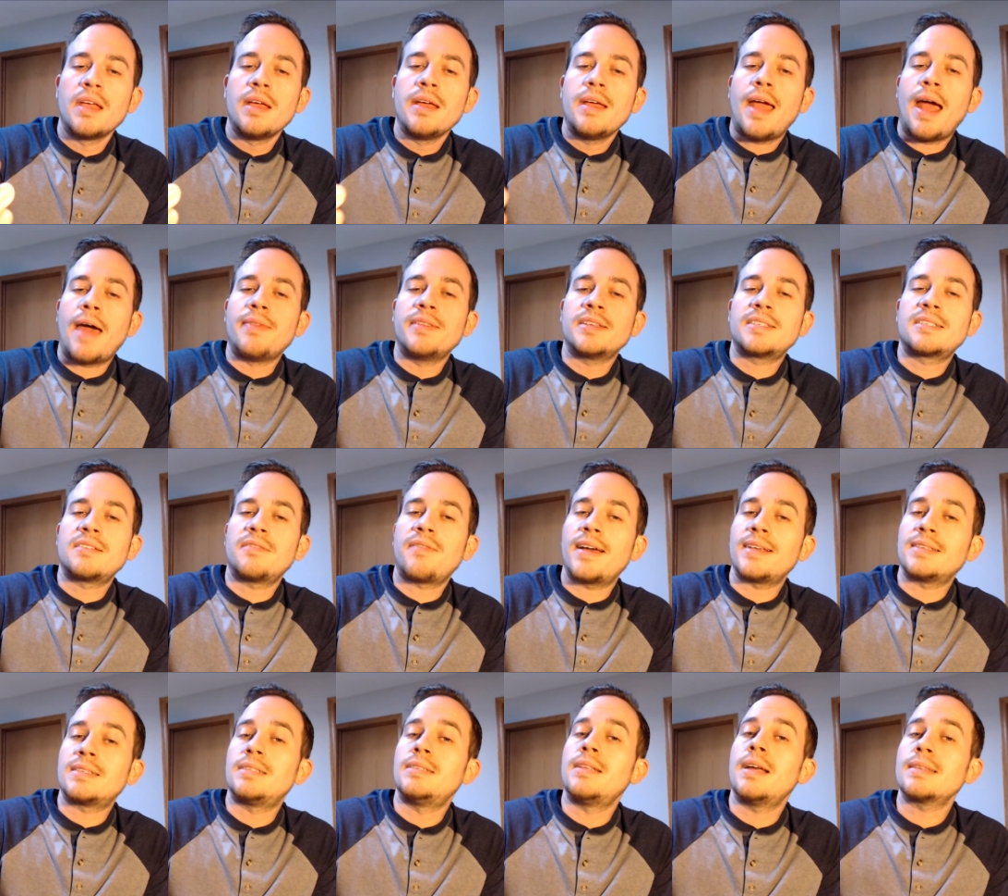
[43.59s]
And this
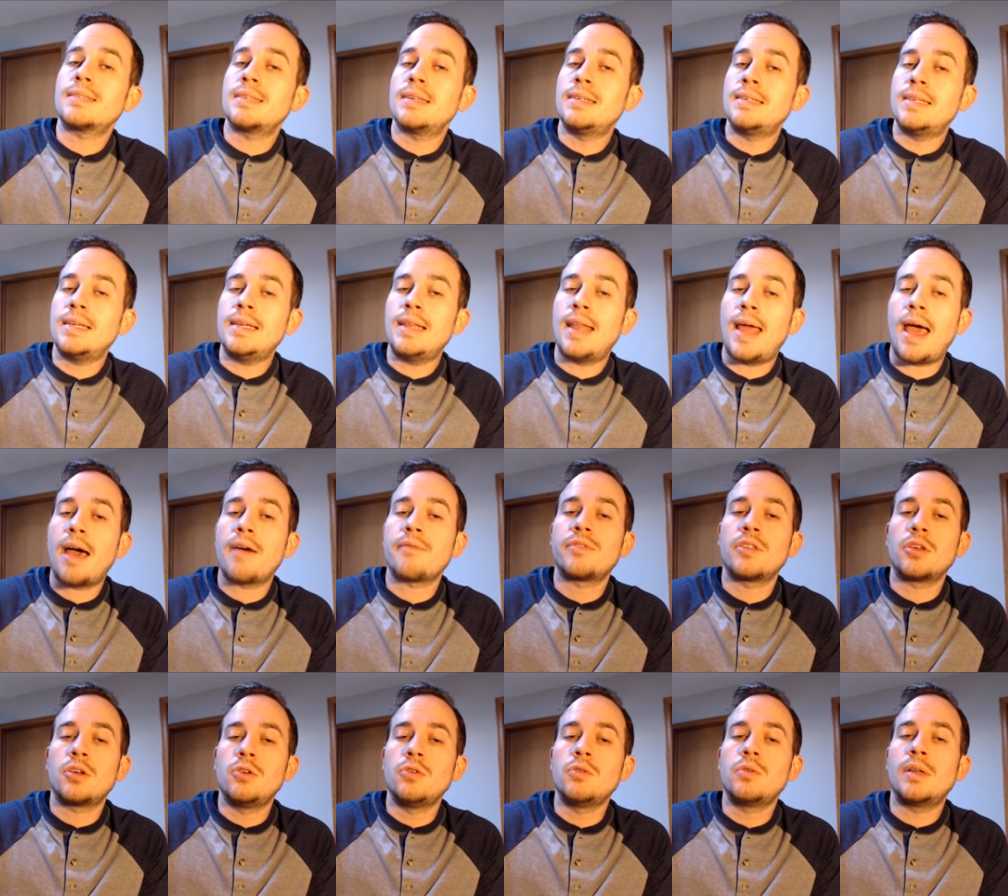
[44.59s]
device does indeed have the
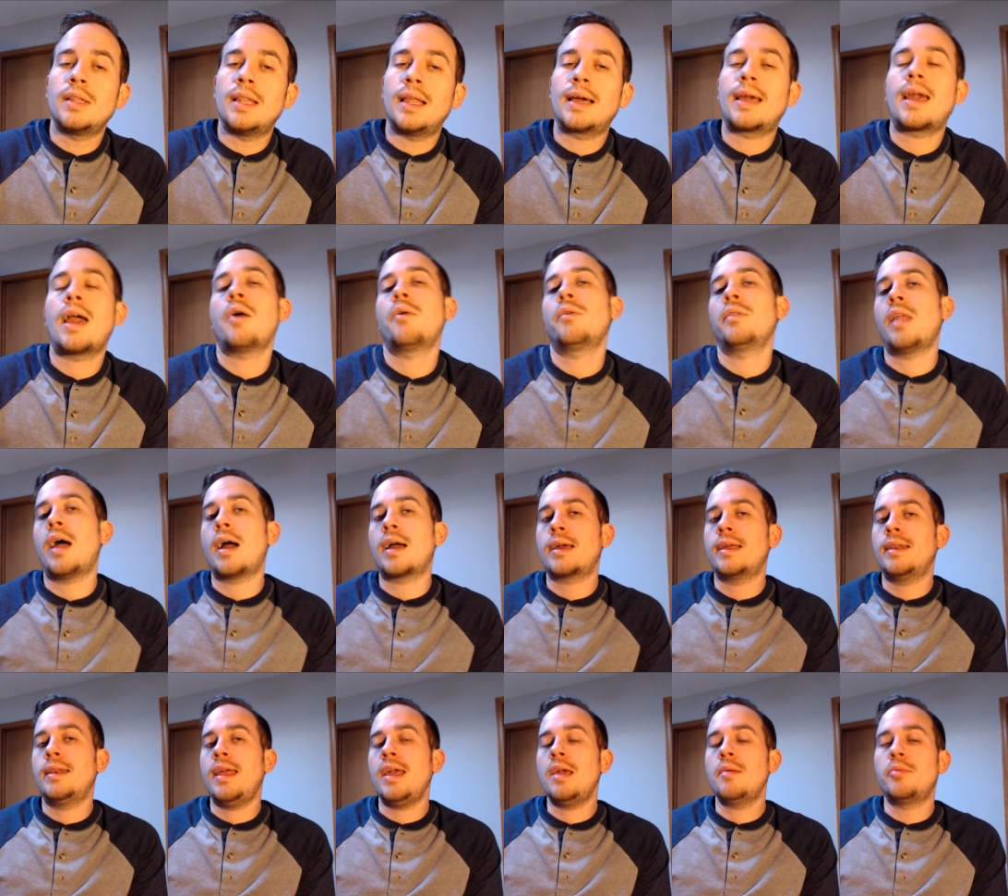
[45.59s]
Google account lock
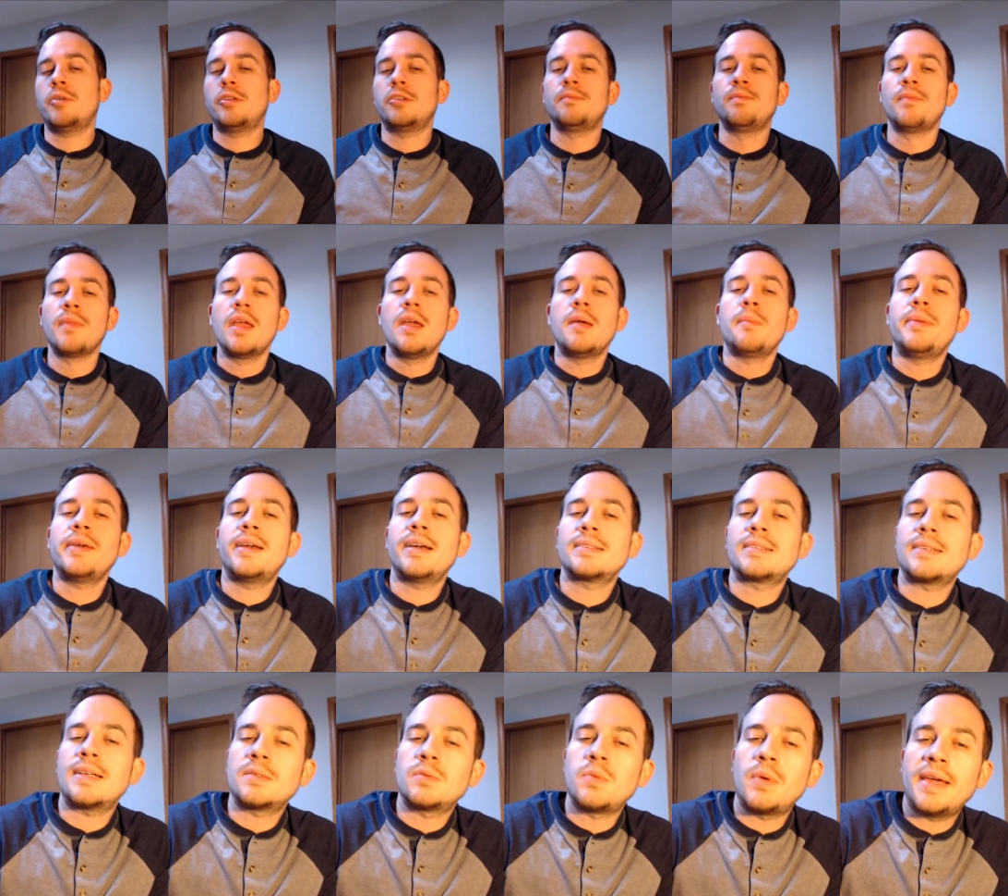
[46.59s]
enabled because
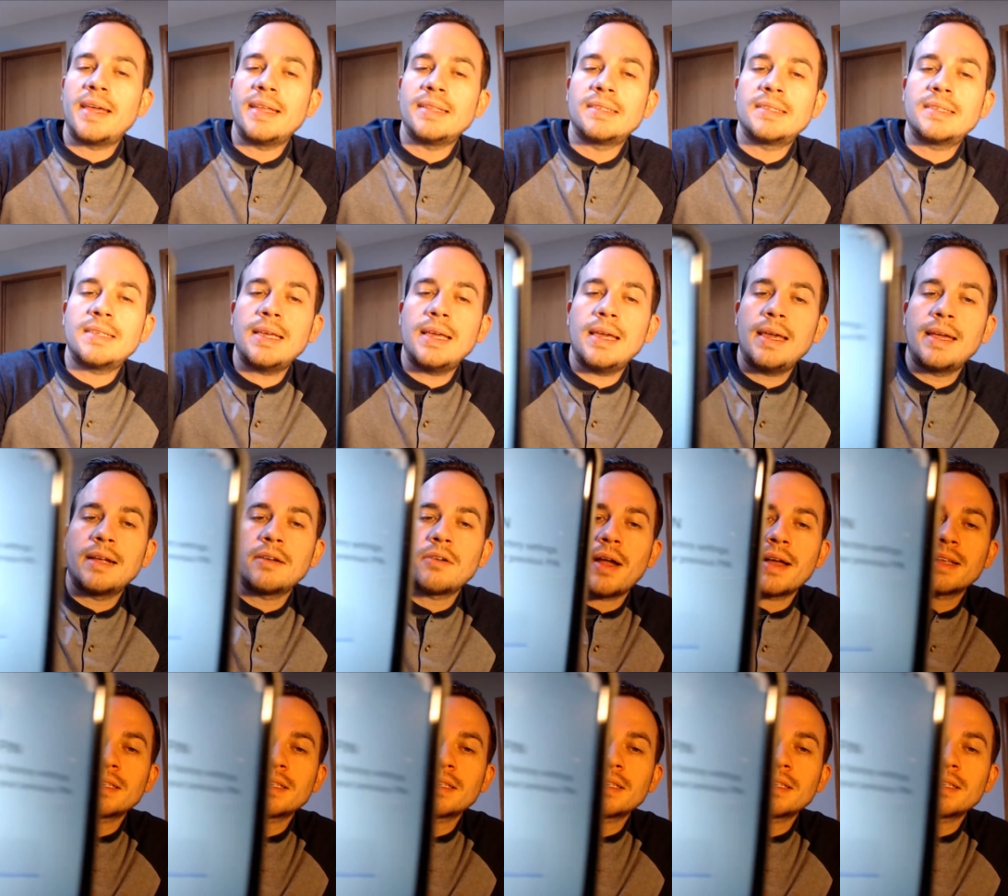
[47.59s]
as we can see here, as we're